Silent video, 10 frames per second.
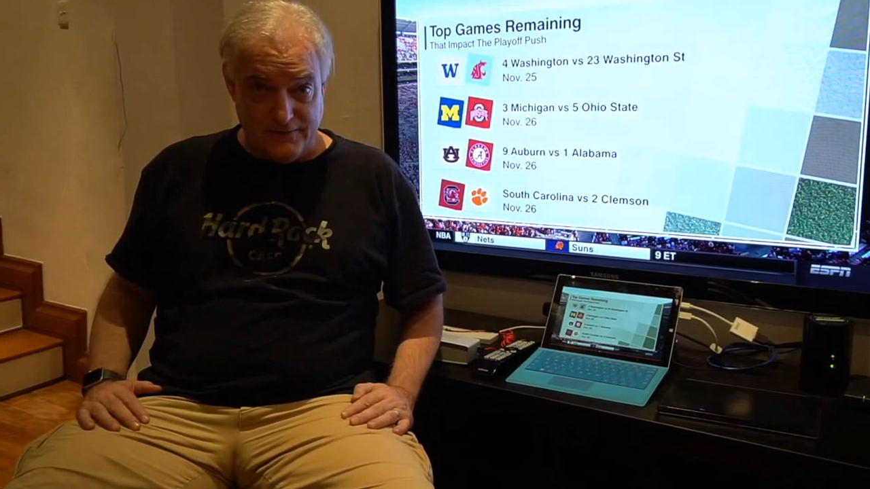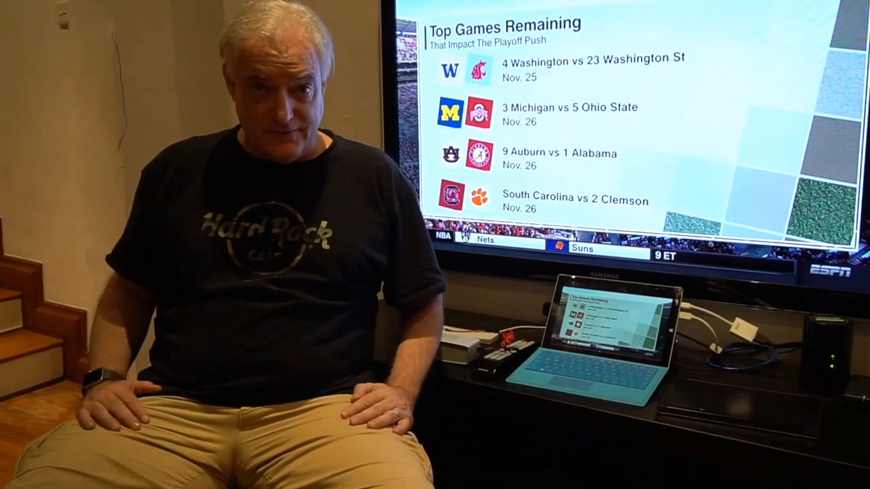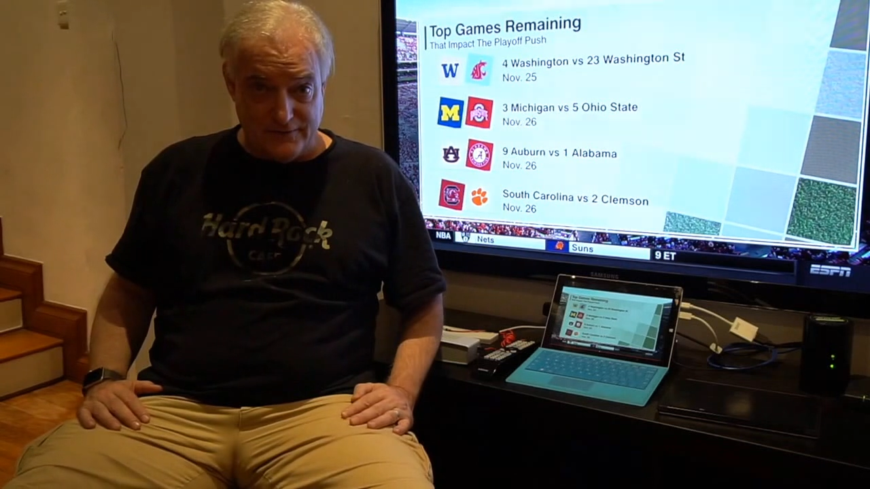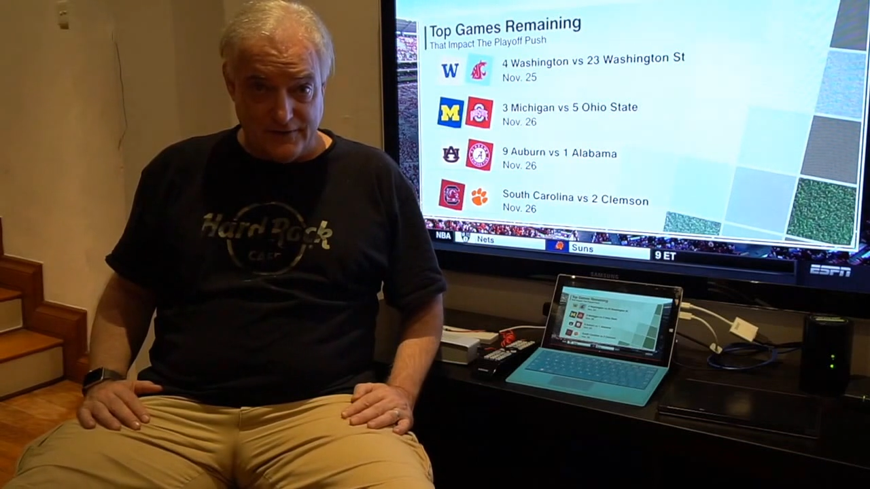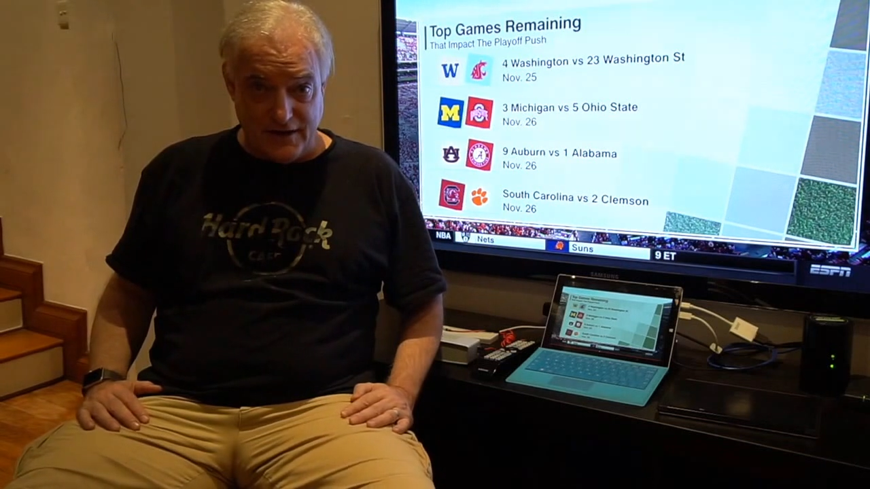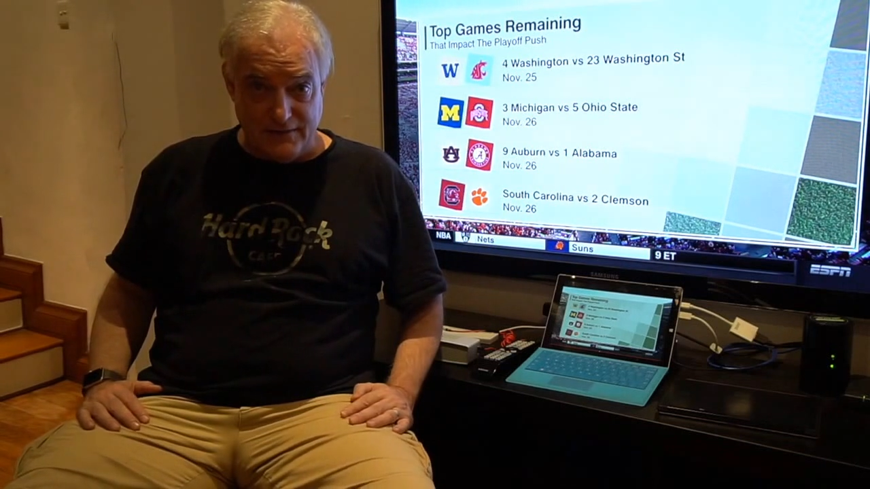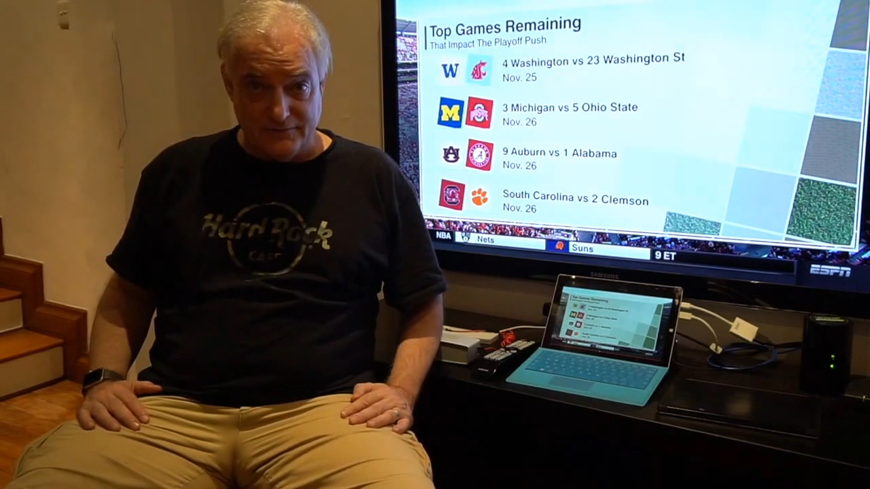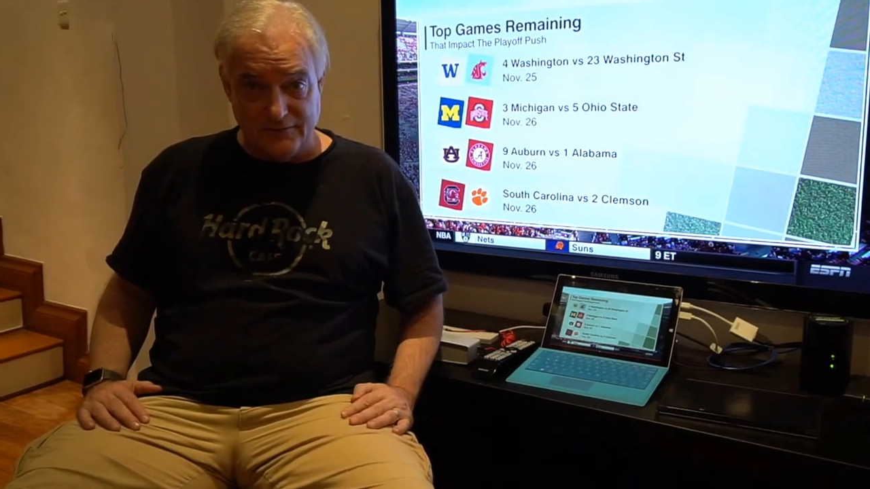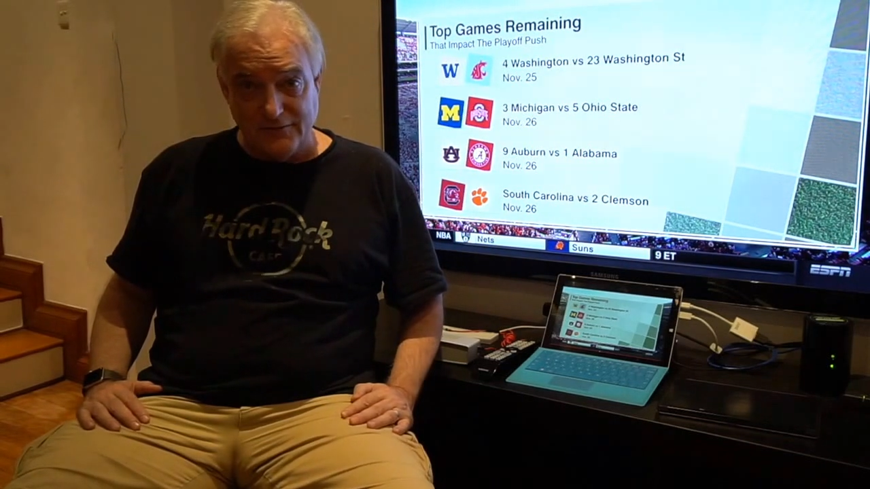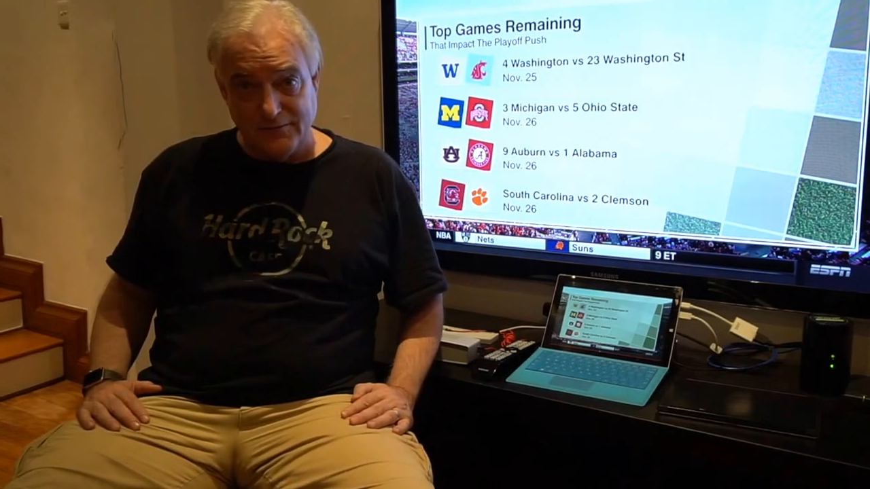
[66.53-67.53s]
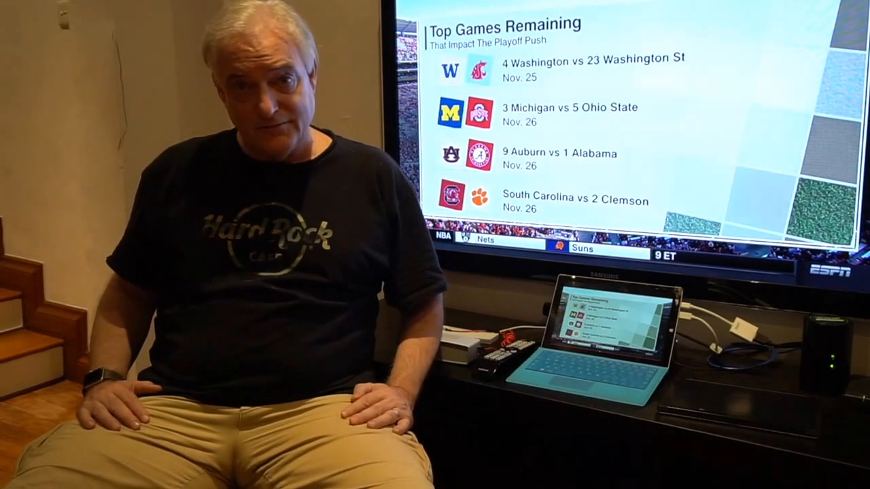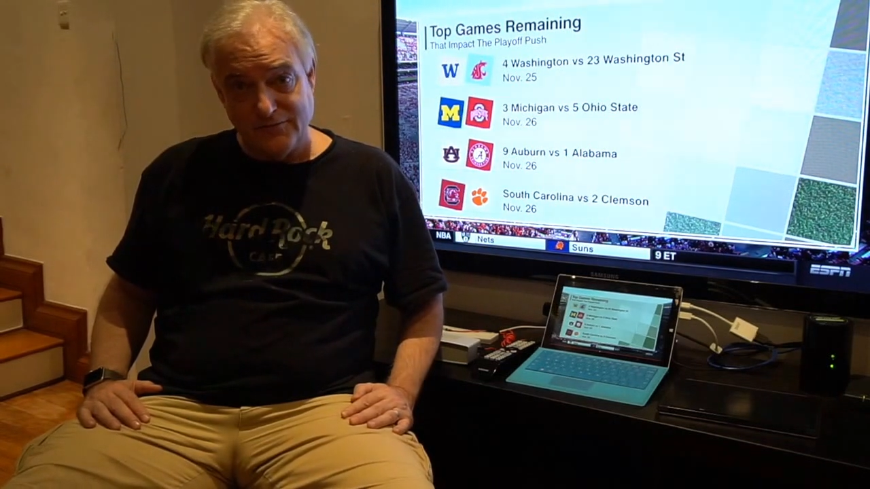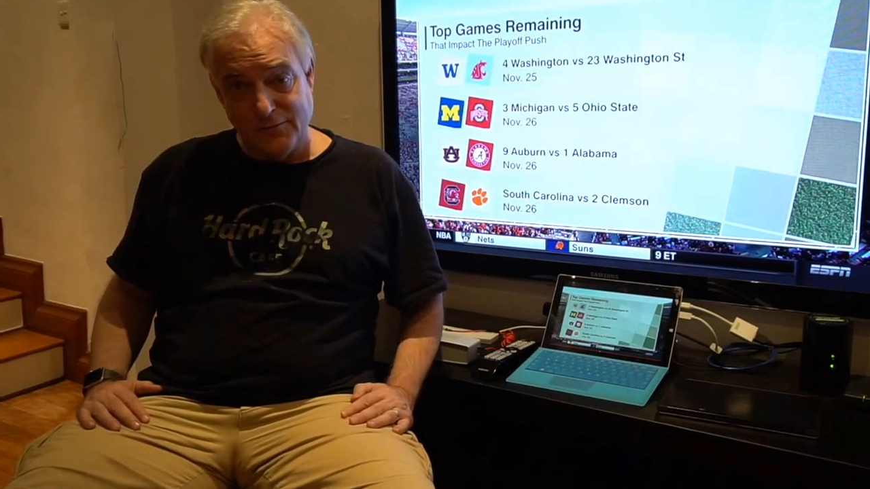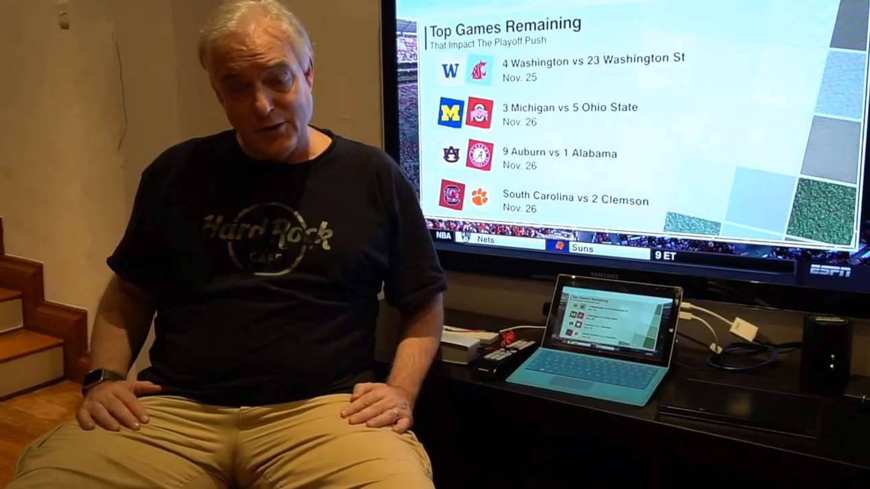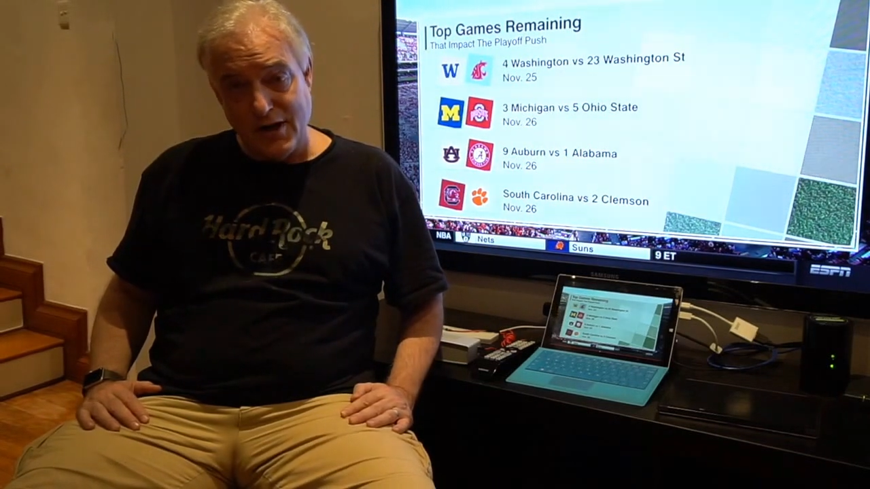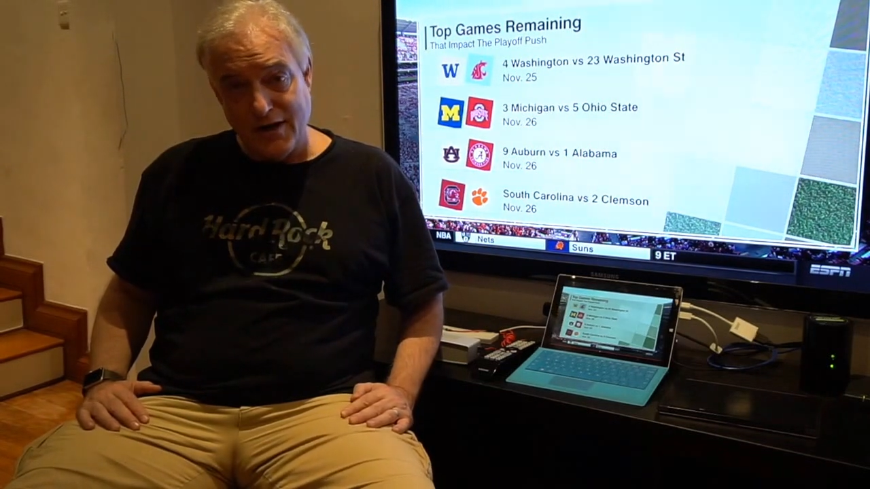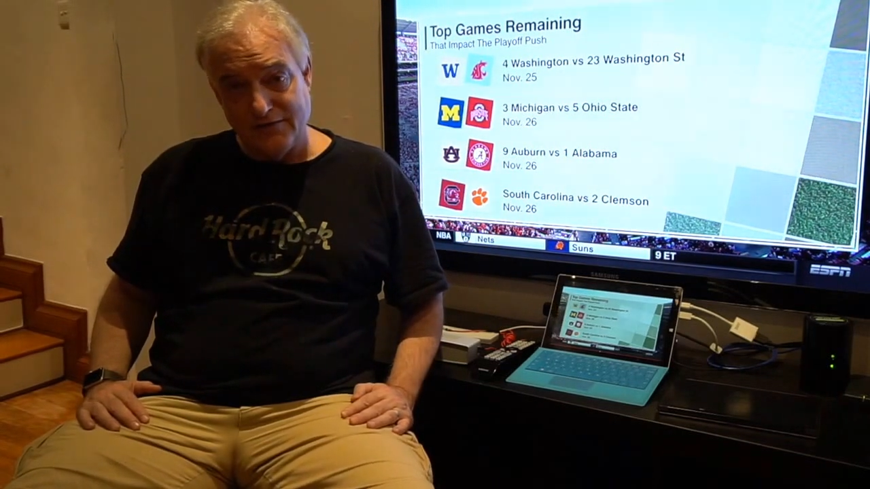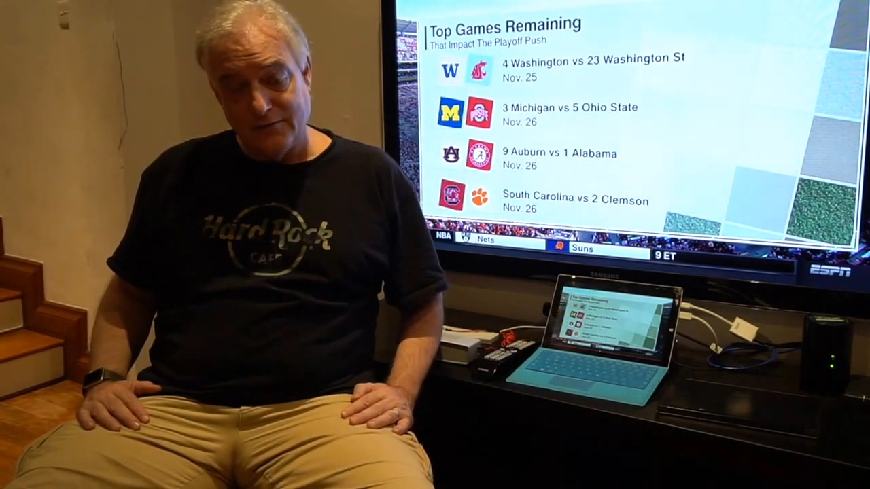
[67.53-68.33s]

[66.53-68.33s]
for this game to run out.